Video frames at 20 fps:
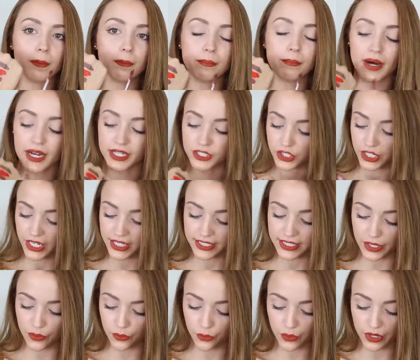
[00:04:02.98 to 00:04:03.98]
much.
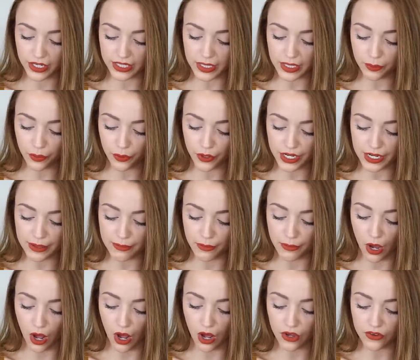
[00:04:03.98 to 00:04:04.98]
It's a really pretty
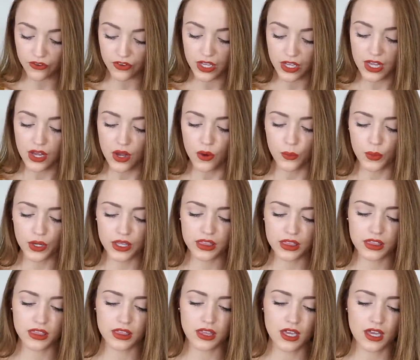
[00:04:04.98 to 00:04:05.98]
mauve
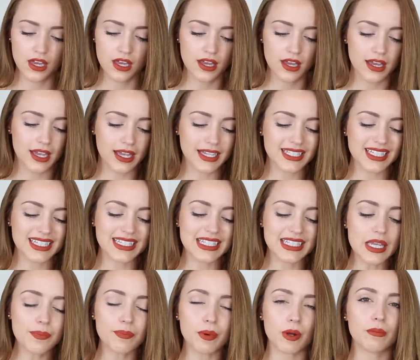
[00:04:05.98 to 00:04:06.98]
with, it's a
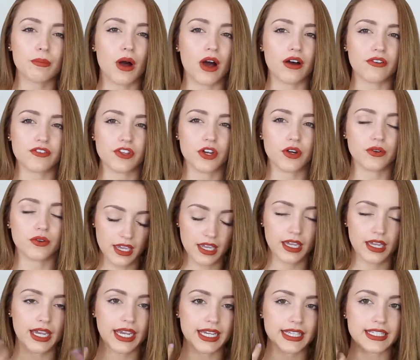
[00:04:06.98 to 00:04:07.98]
deeper mauve though.
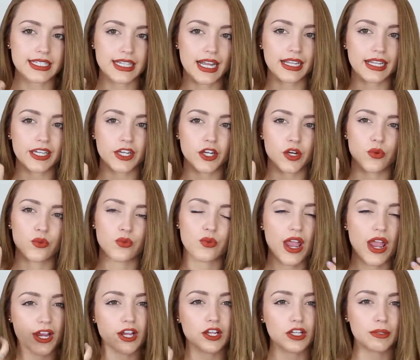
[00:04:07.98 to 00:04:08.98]
It's not like your
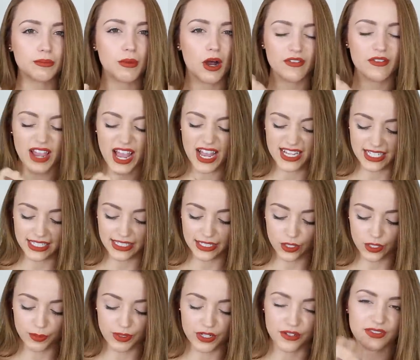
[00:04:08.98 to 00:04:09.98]
regular mauve. It has a
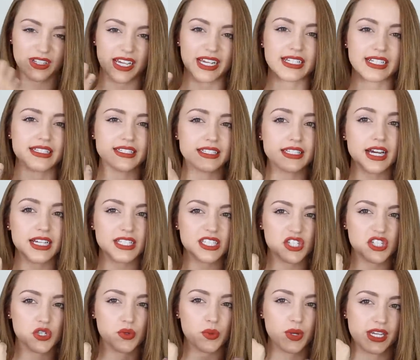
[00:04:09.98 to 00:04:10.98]
little bit of like
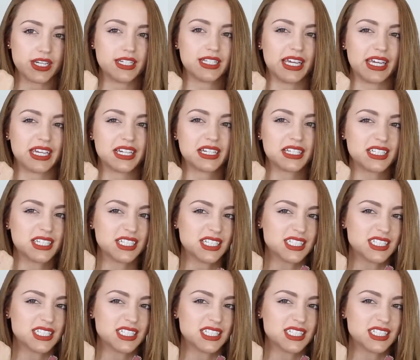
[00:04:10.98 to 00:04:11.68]
dust to it and like